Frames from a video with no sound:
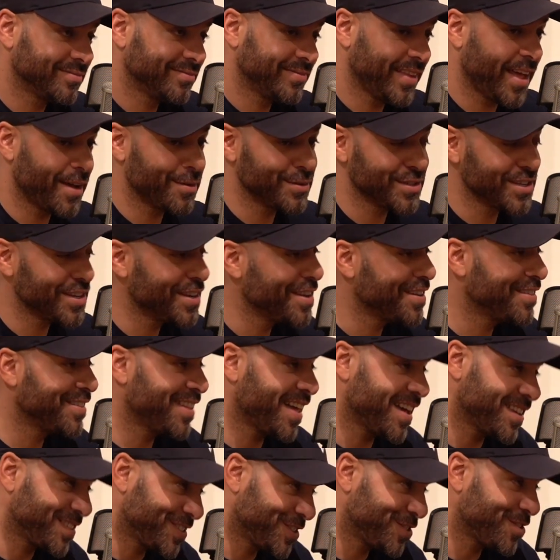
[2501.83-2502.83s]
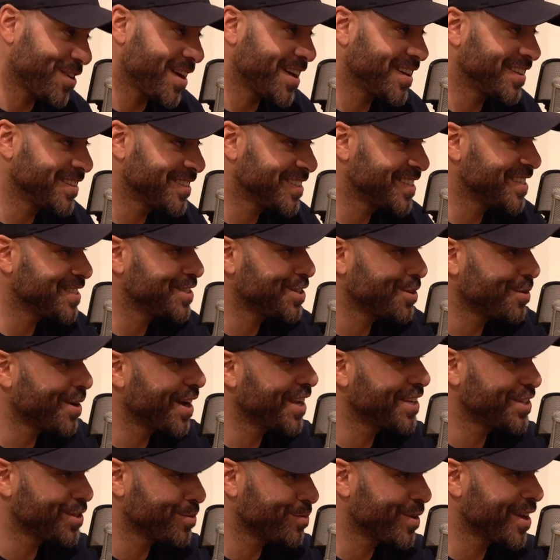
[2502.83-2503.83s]
That was that strange
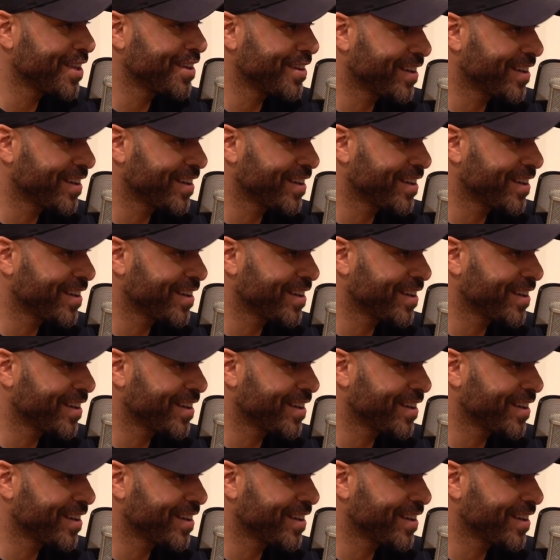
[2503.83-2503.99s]
situation where